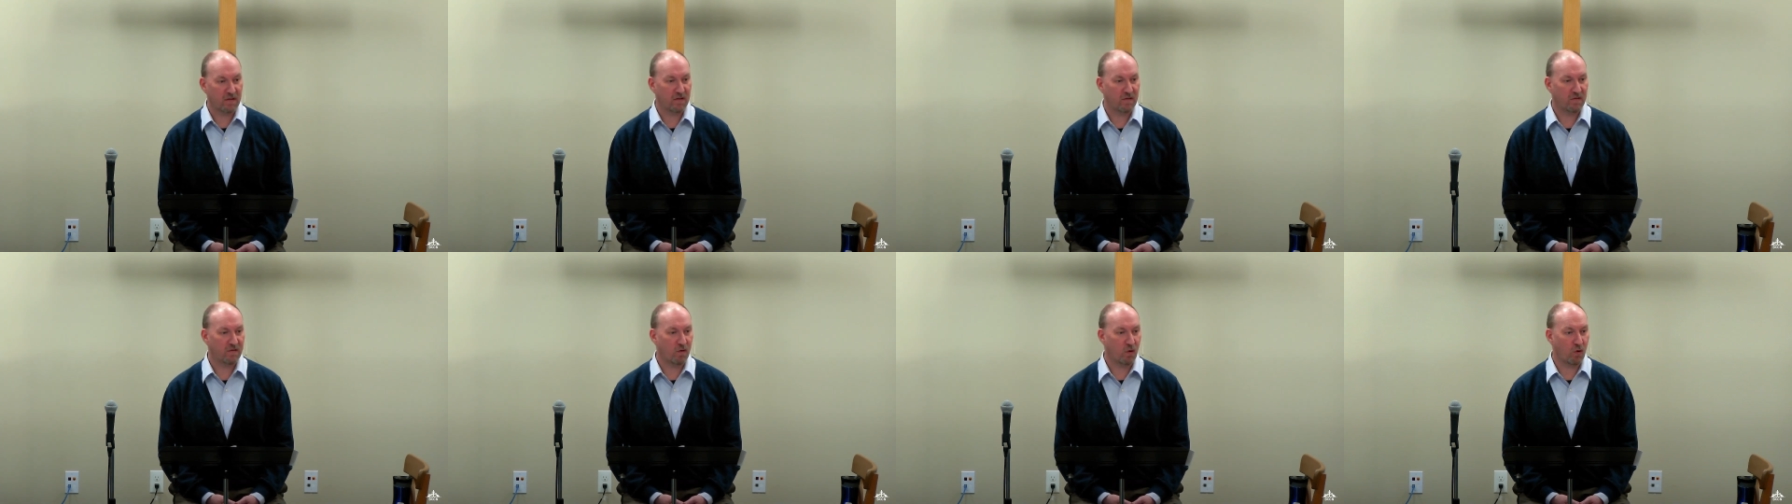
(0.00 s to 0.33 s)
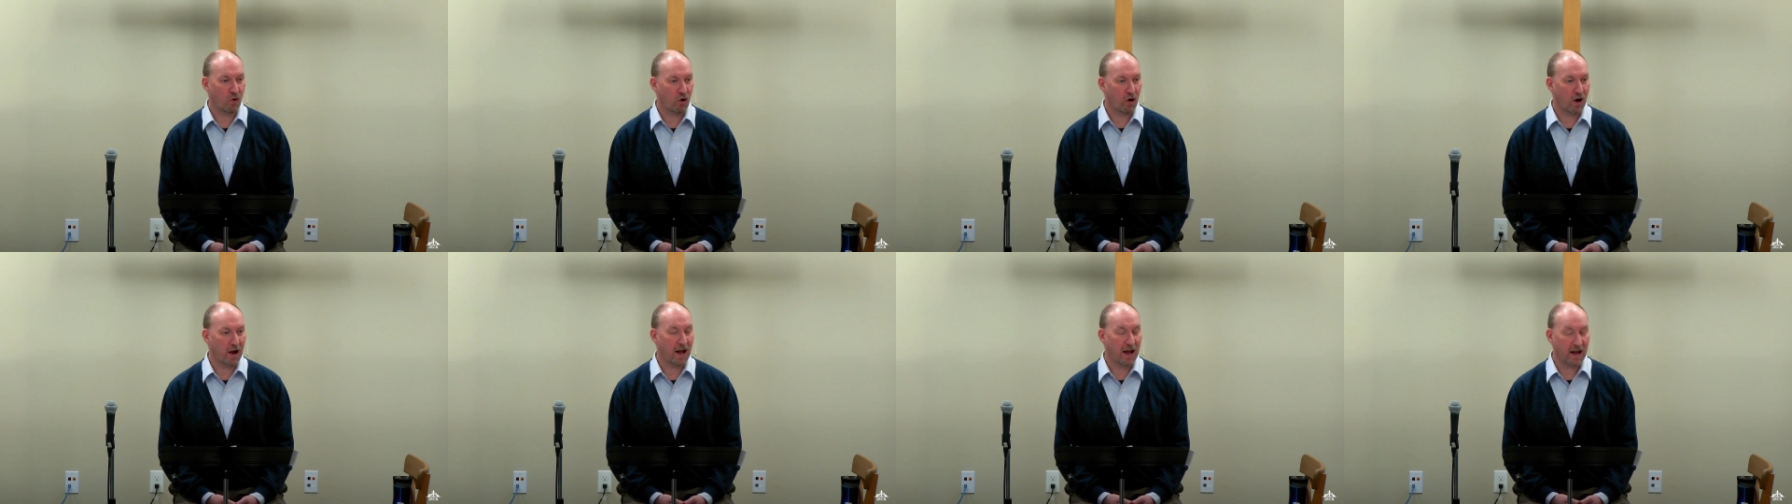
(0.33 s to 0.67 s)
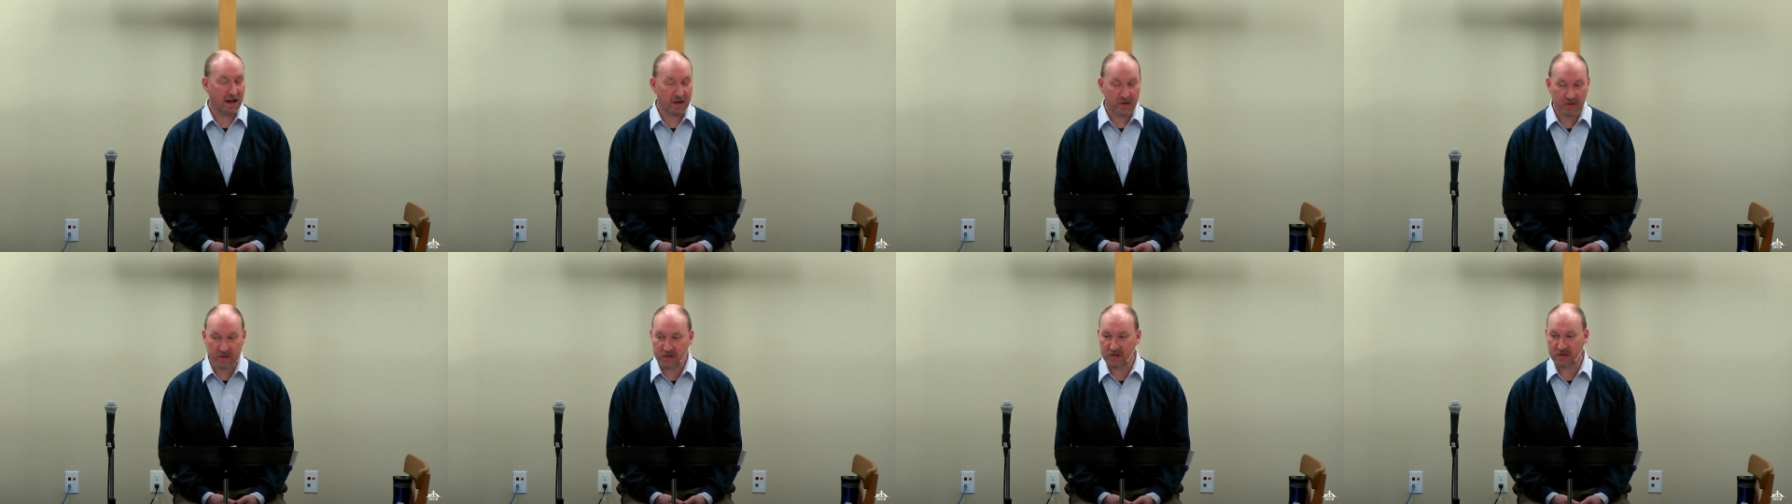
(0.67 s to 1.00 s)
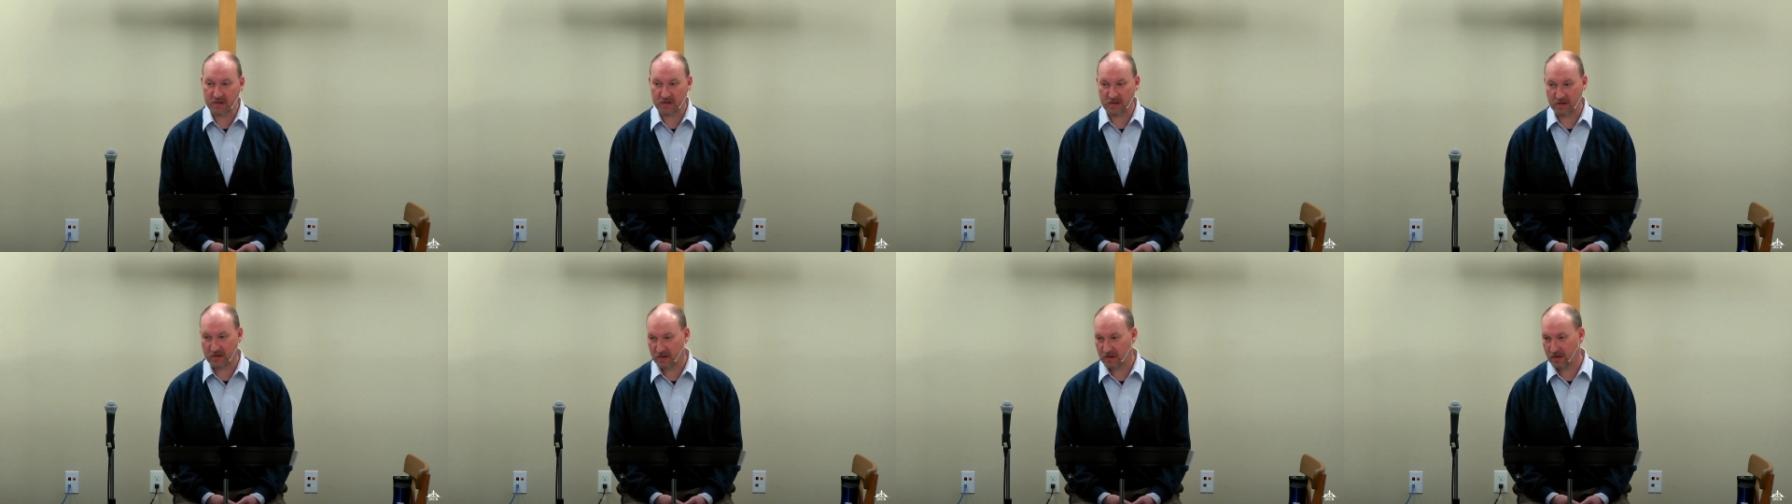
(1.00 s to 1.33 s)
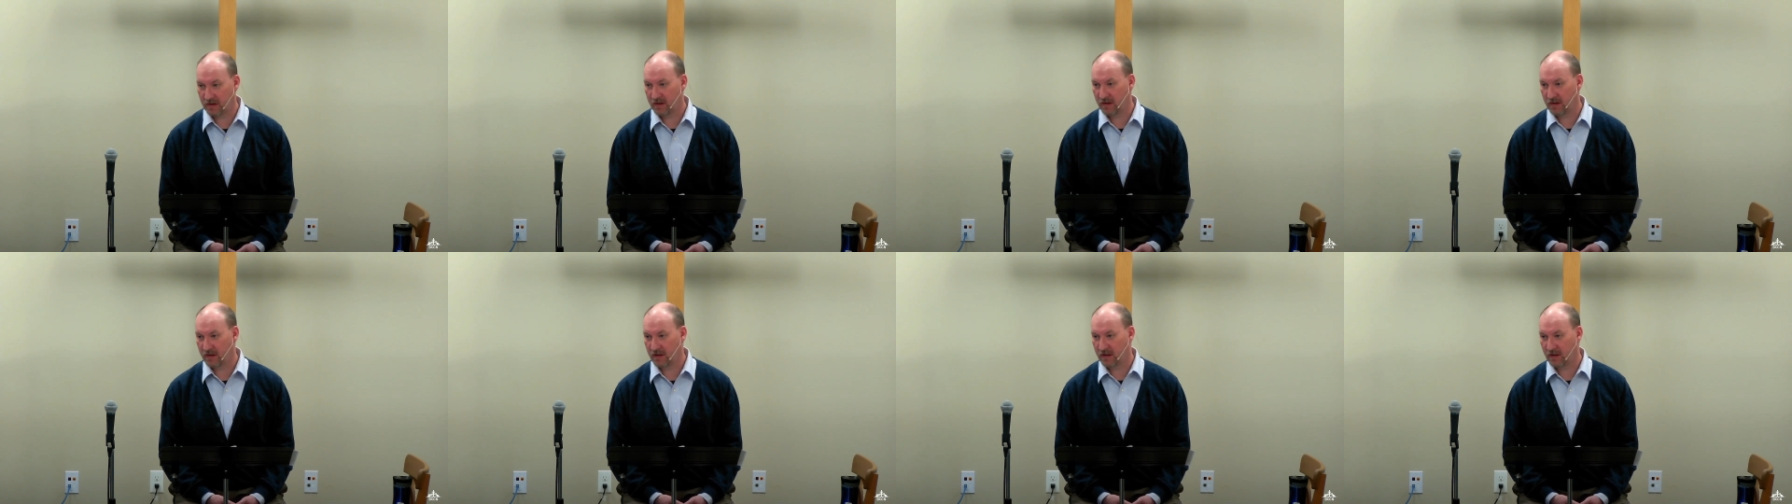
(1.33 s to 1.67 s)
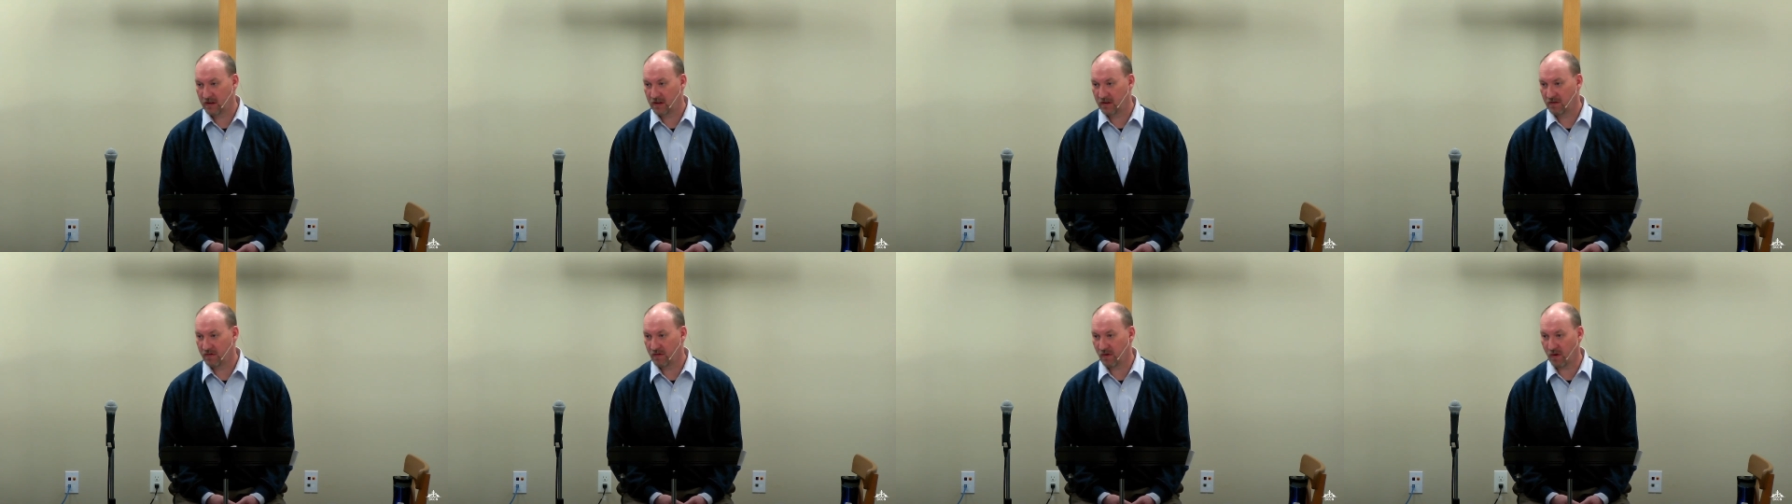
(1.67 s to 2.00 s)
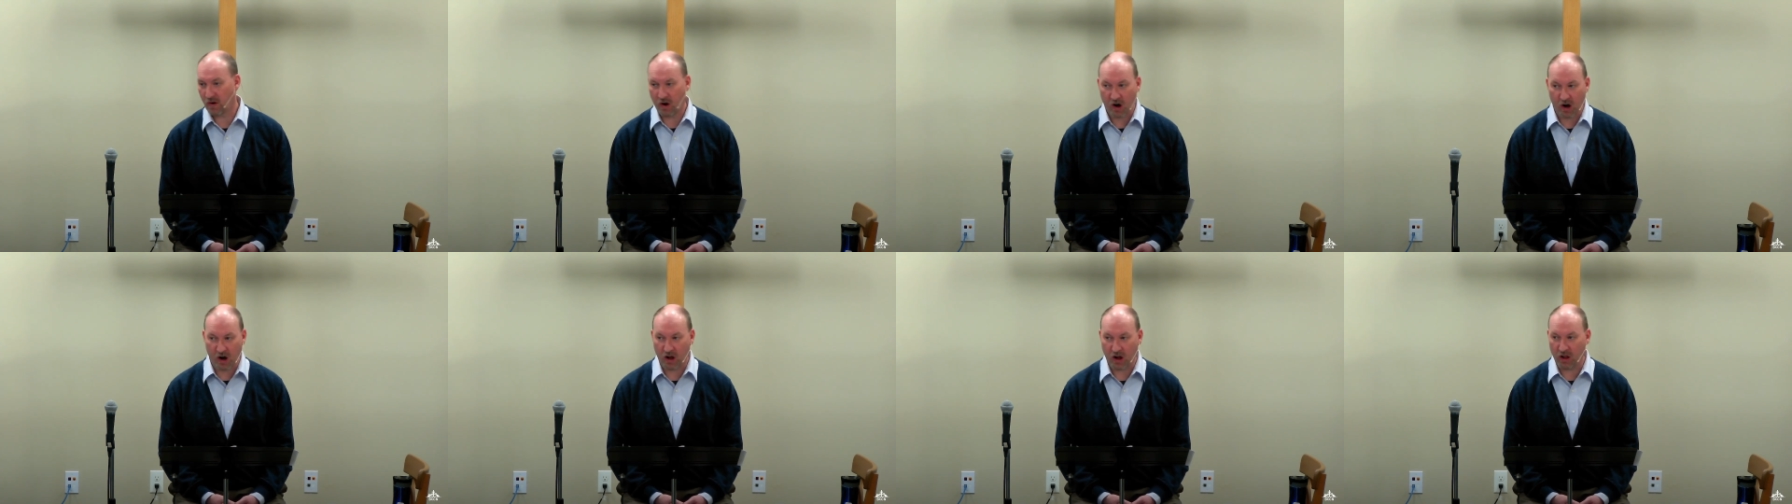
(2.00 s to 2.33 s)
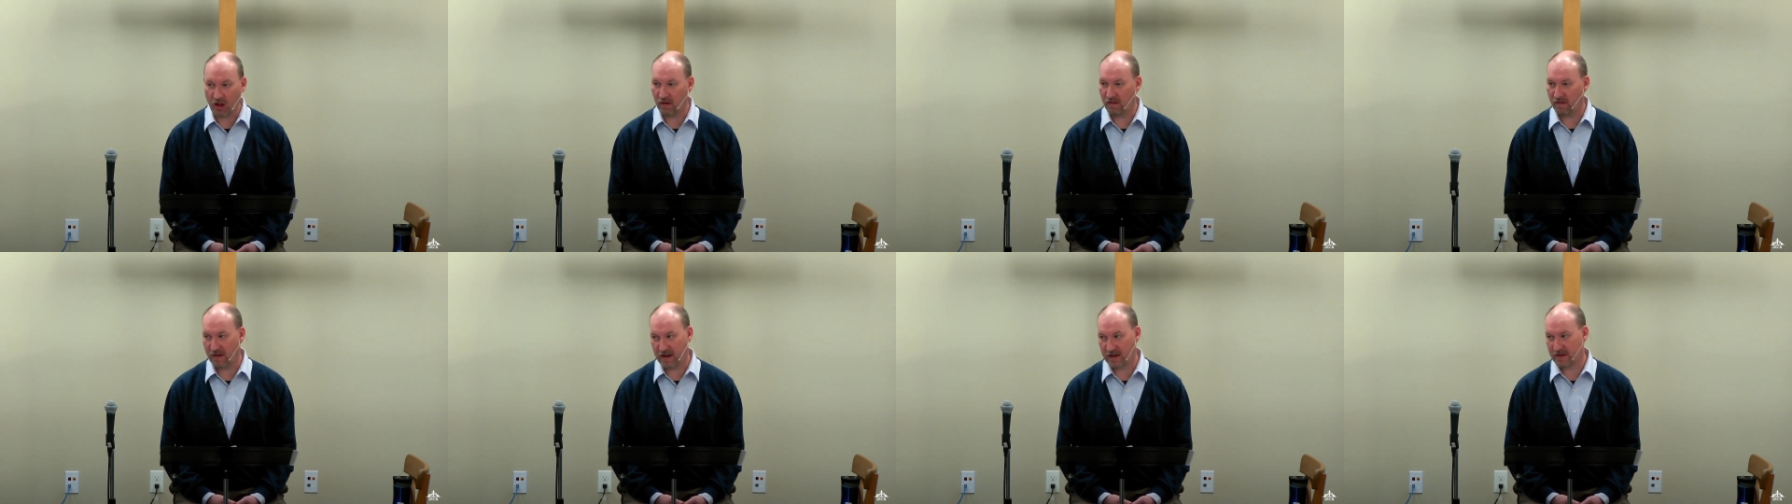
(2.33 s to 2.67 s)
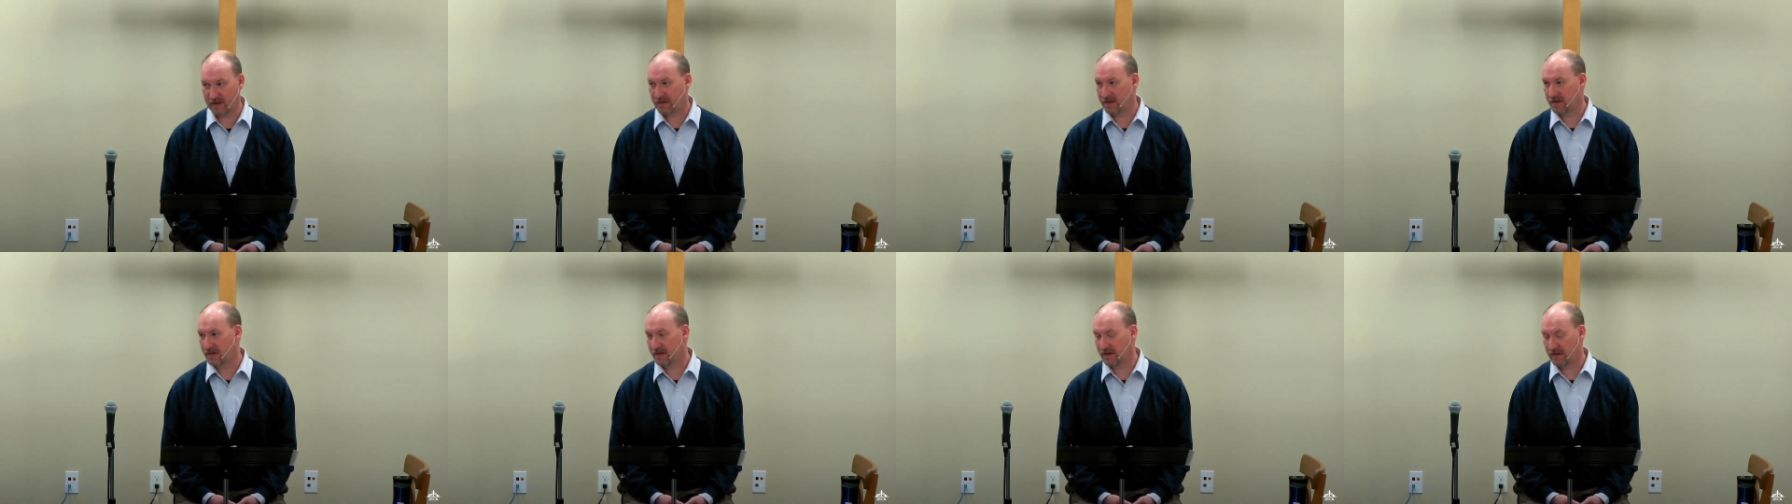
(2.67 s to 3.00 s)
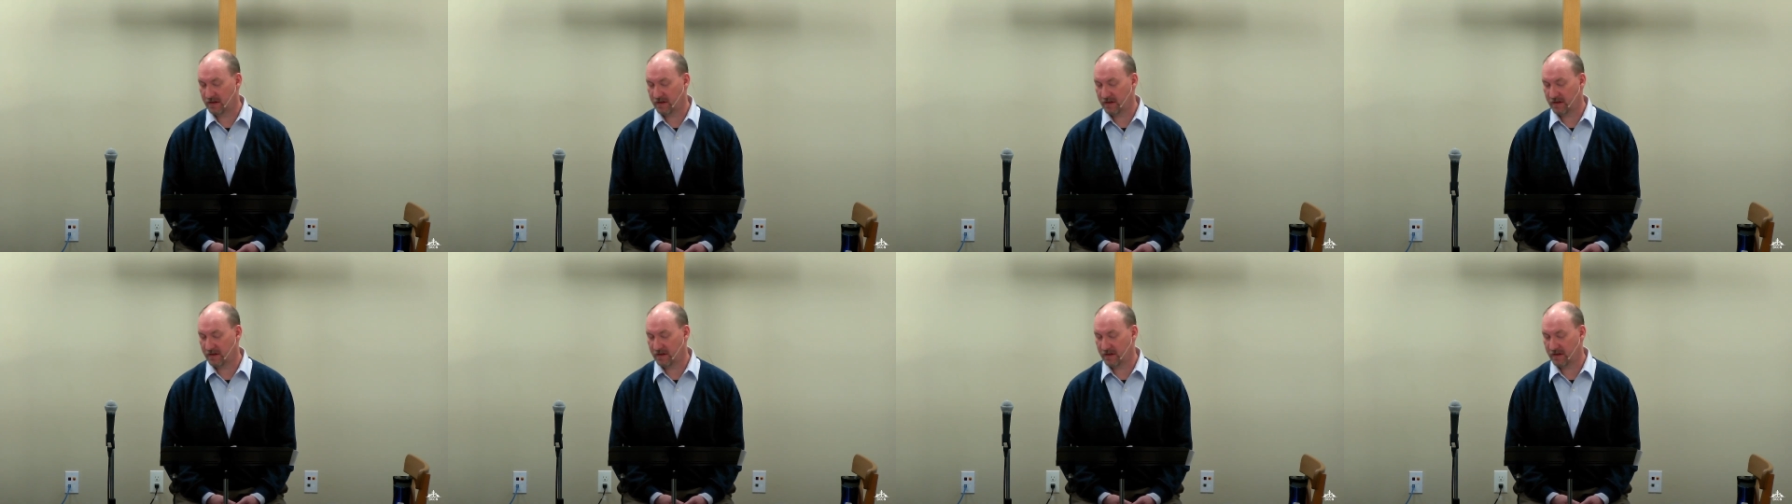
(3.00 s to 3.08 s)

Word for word: for us, for all of us.